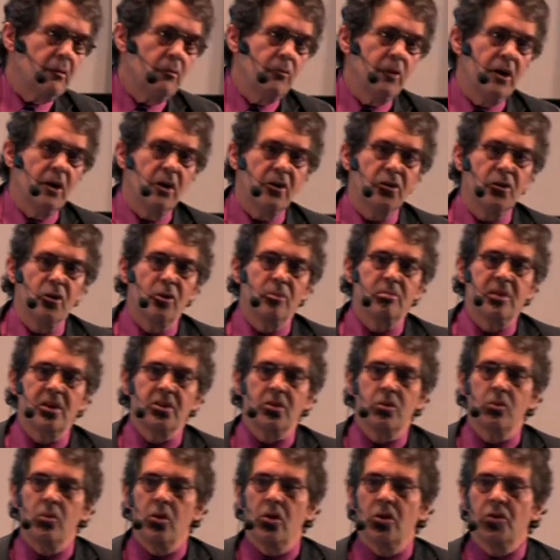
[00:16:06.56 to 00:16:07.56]
we all know
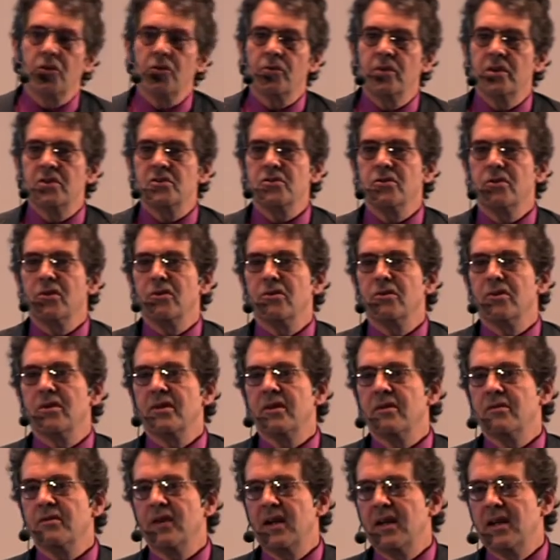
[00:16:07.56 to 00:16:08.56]
about the Wall Street Journal
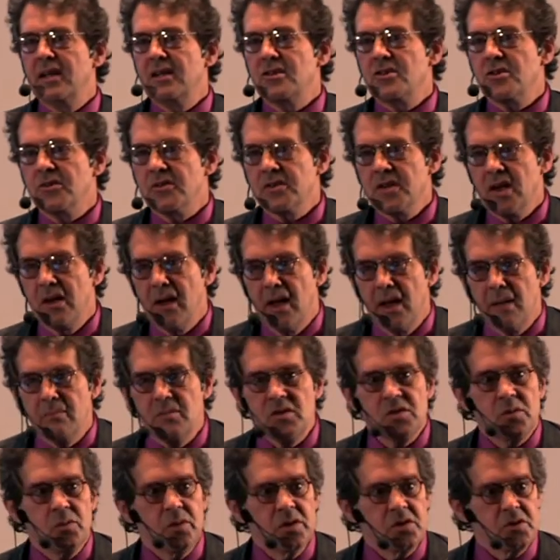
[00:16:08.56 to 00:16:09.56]
and the Financial
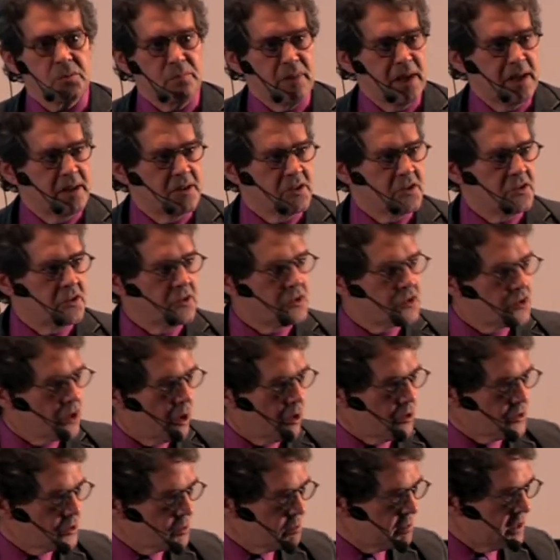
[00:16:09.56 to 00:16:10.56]
Times, which manage to
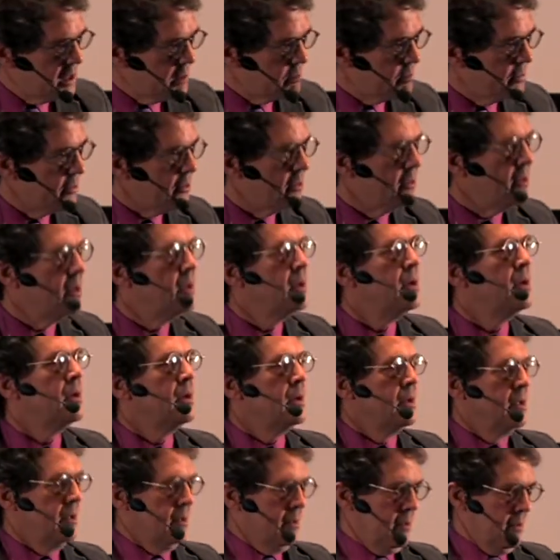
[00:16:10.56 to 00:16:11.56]
charge people,
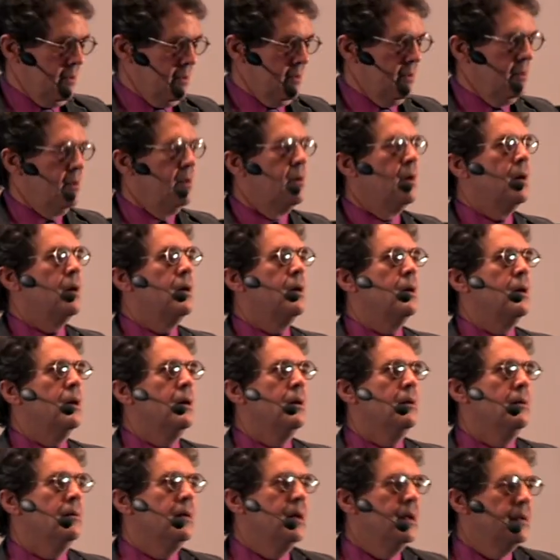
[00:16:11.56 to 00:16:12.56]

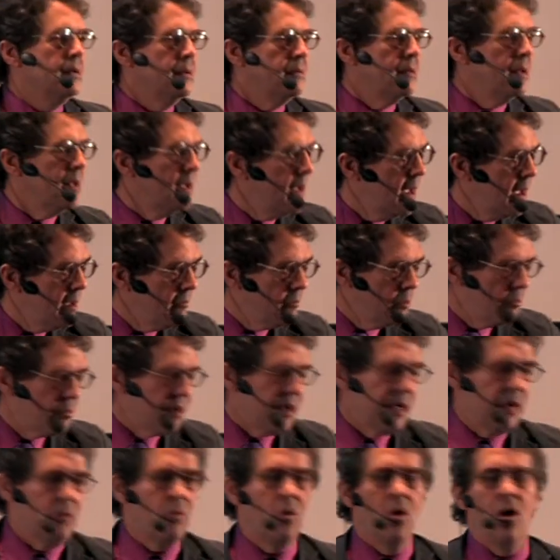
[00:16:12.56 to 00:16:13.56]
uh, and they have a
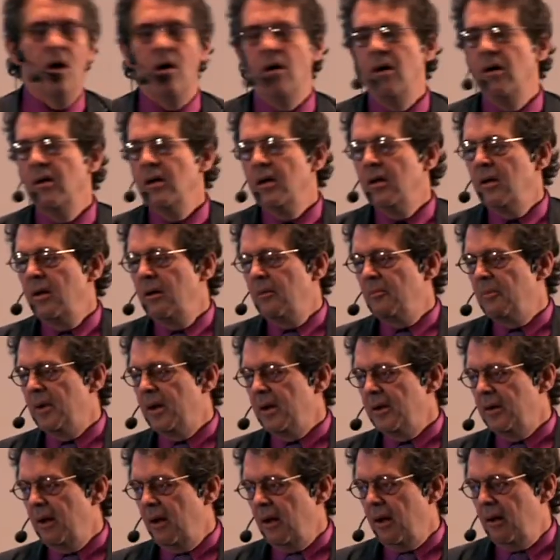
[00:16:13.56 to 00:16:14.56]
paywall.
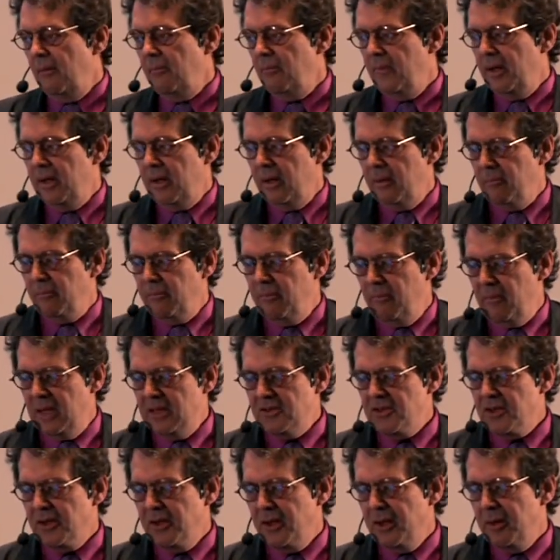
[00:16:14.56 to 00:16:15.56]
But I'll, I'll
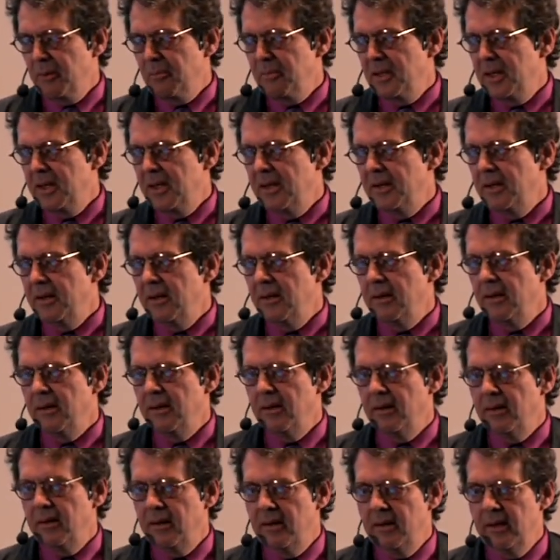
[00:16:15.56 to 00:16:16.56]
mention in a minute
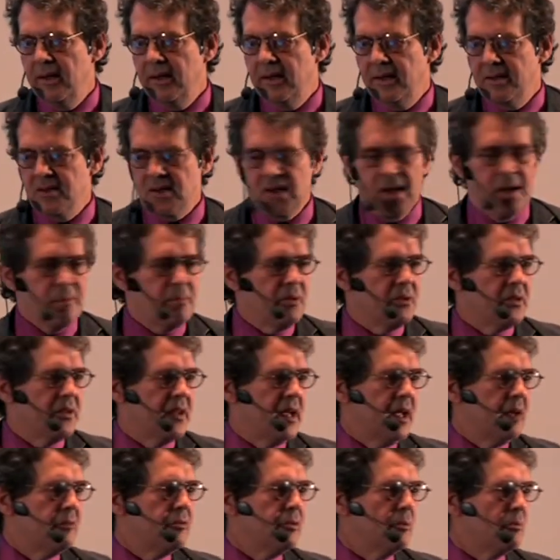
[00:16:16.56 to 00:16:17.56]
uh, an example of
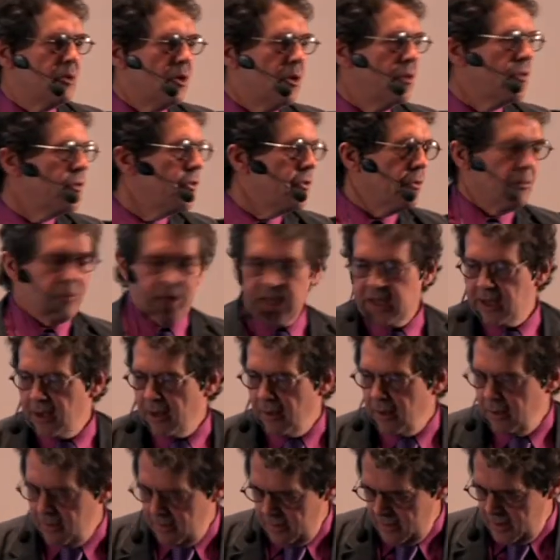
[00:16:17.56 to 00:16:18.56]
that from Costa
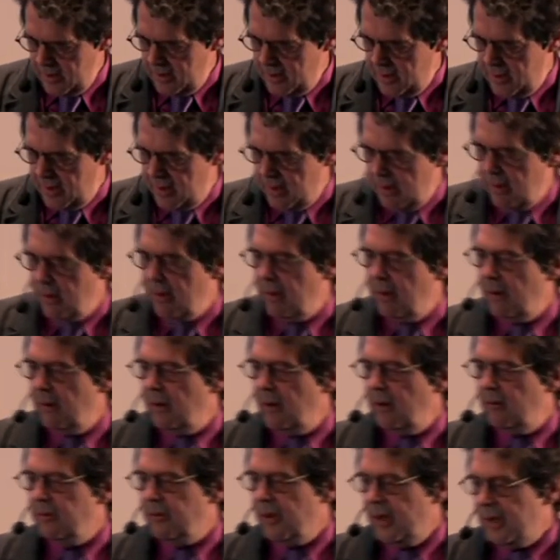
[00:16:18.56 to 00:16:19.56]
Rica,
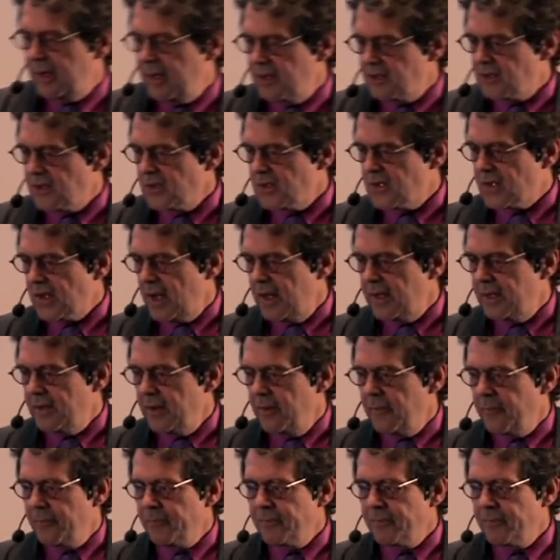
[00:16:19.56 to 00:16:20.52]
uh, a financial site.